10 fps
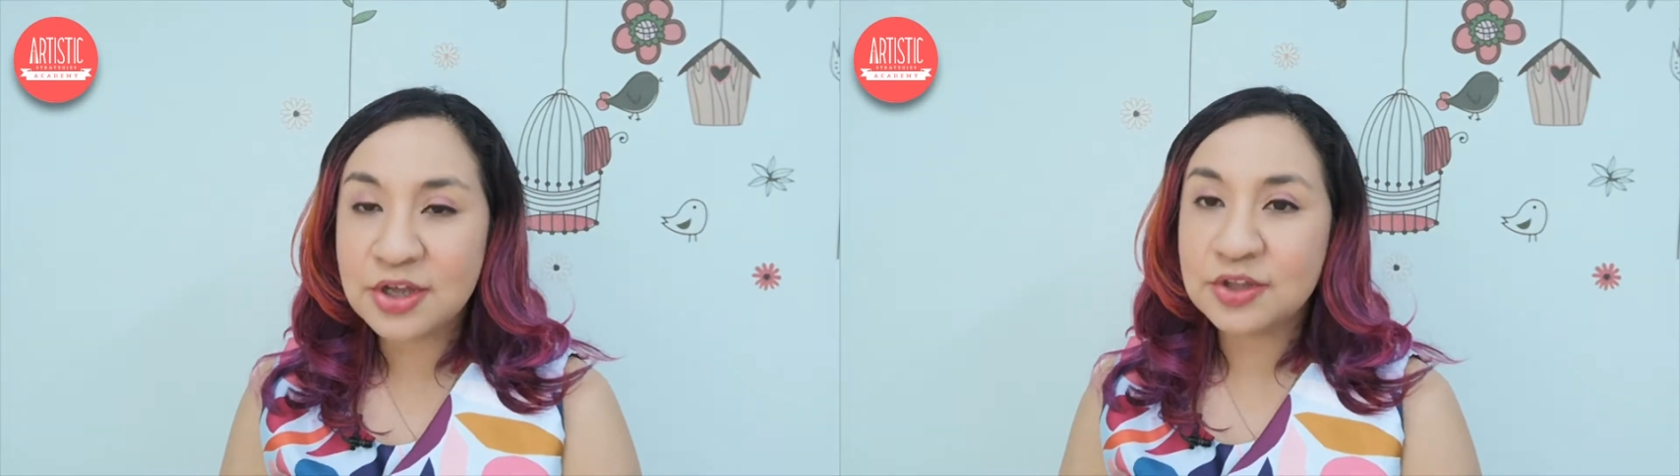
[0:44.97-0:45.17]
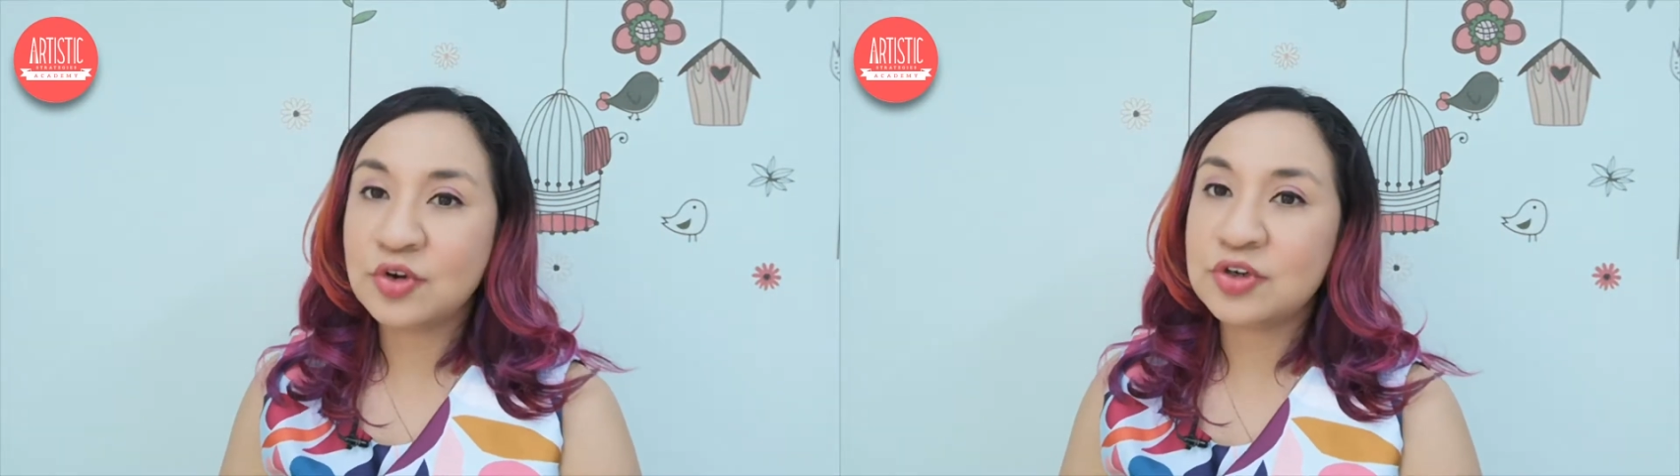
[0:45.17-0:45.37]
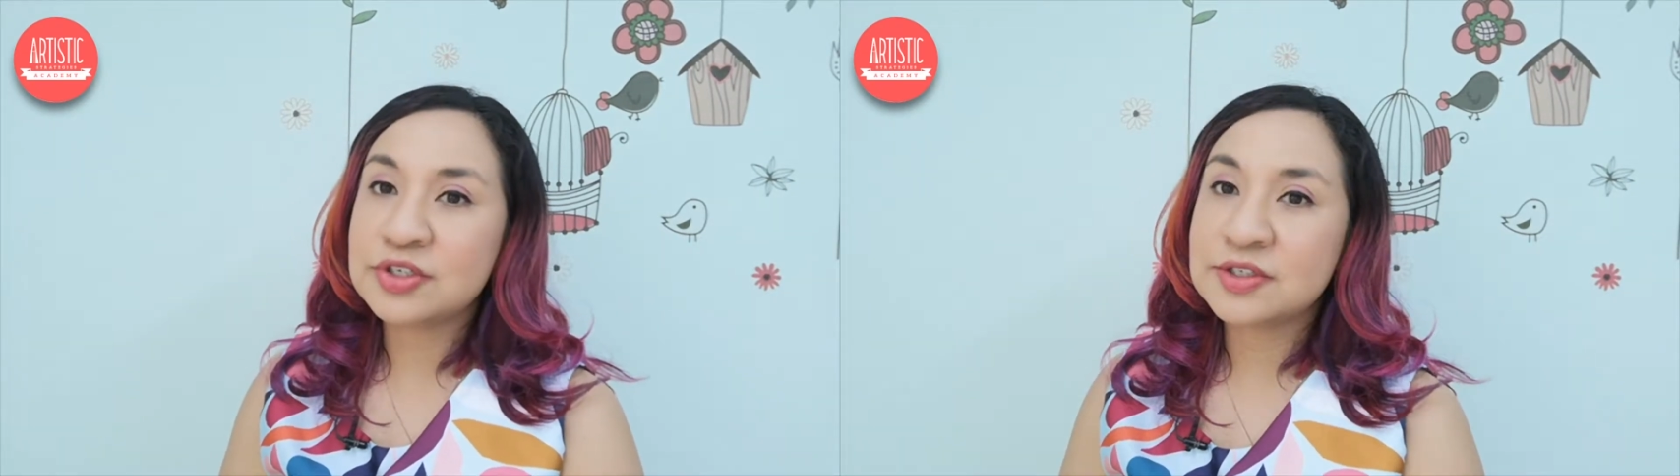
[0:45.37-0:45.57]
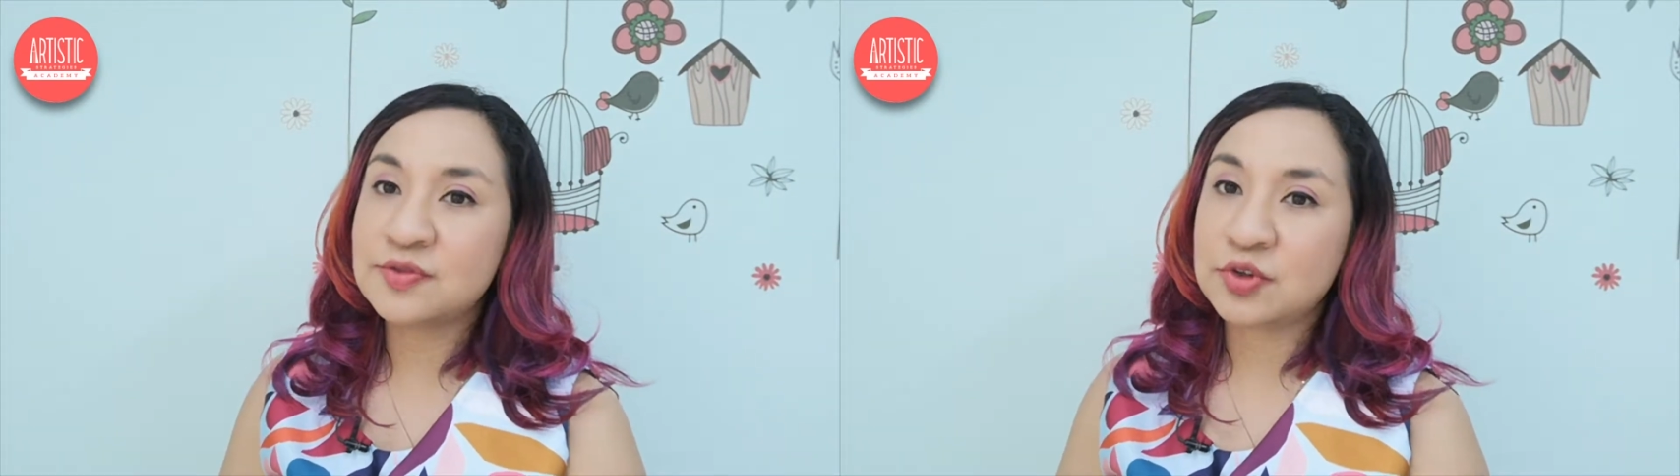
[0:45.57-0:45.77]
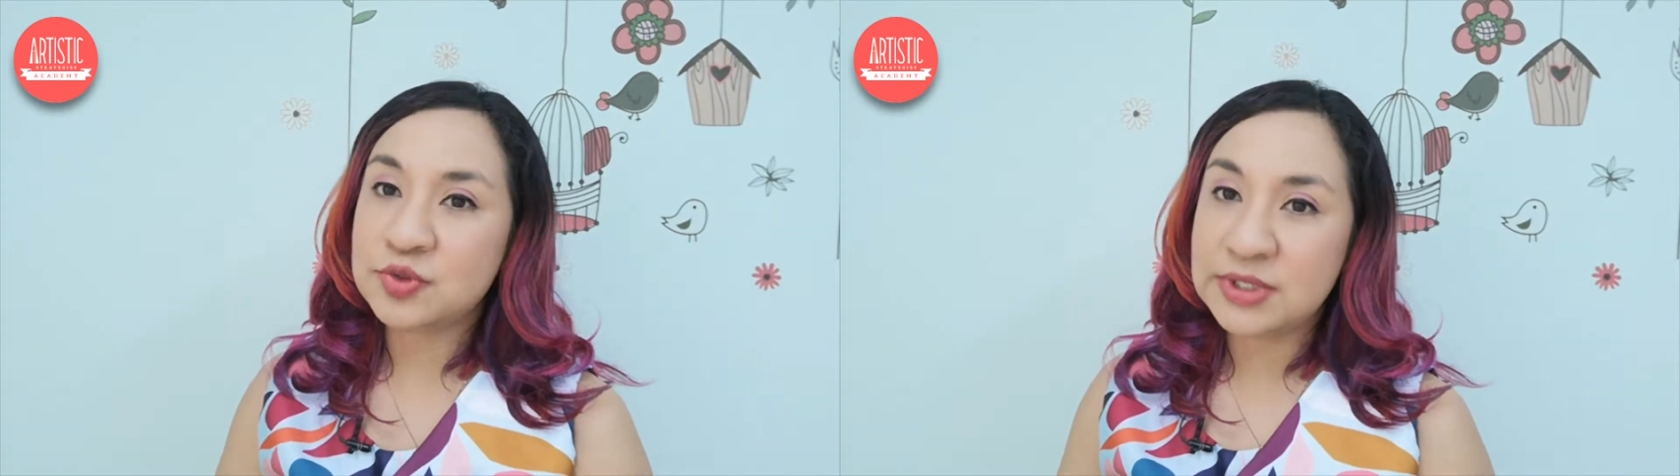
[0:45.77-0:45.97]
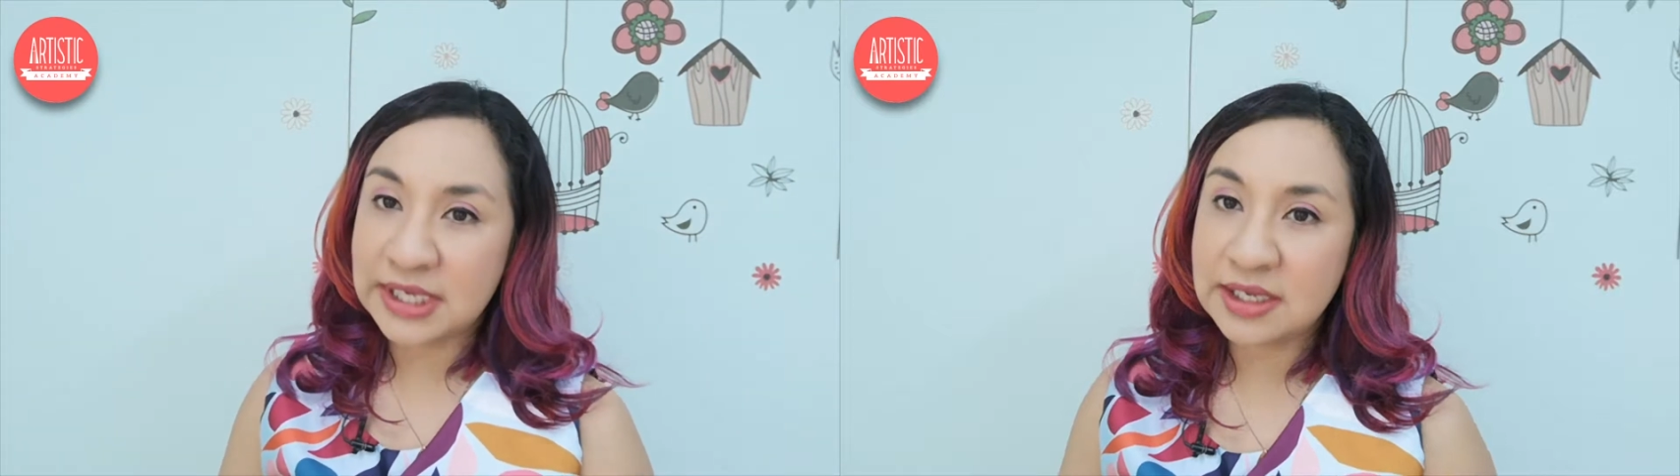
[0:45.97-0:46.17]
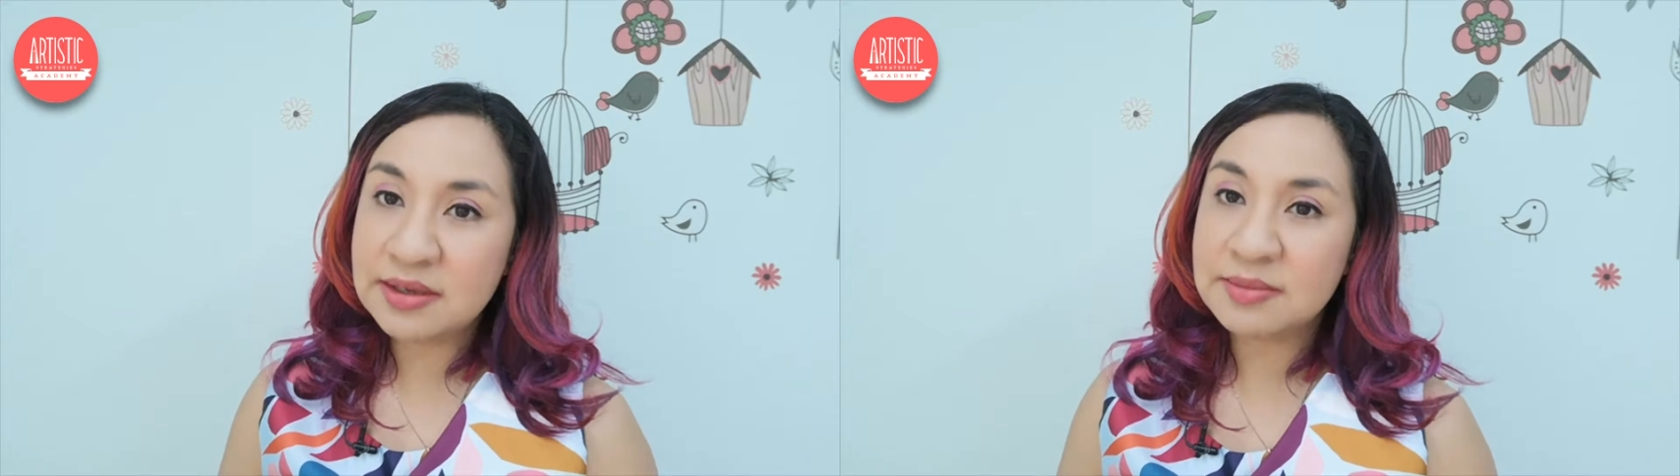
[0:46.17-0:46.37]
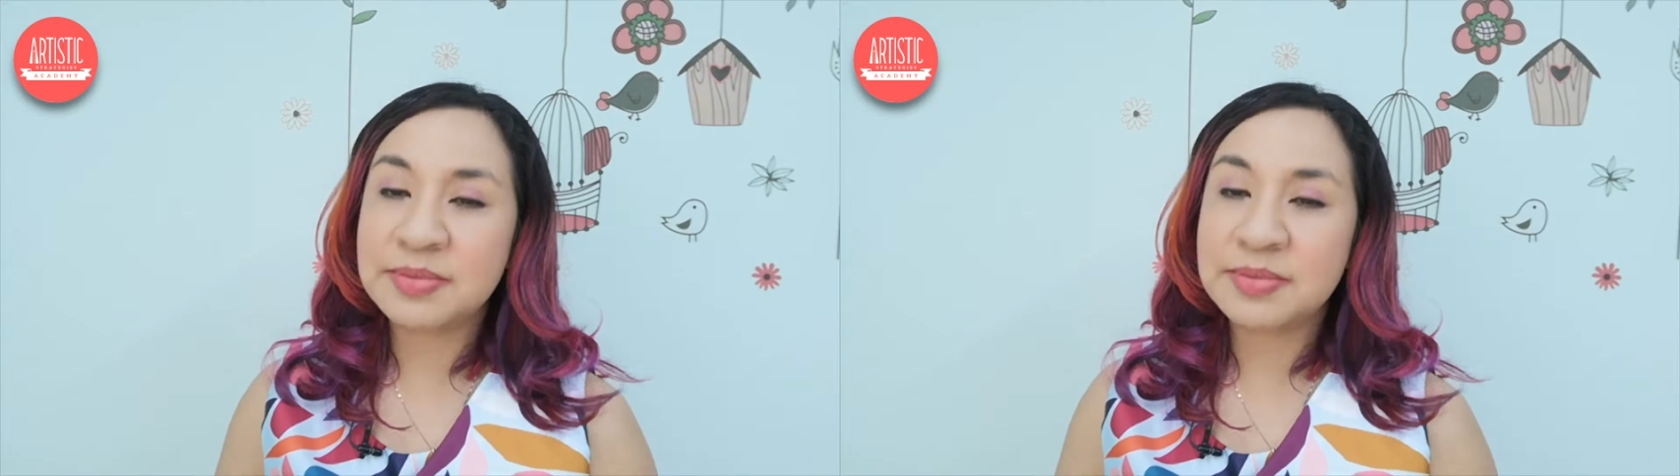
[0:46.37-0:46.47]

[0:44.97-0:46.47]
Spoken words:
not just for today,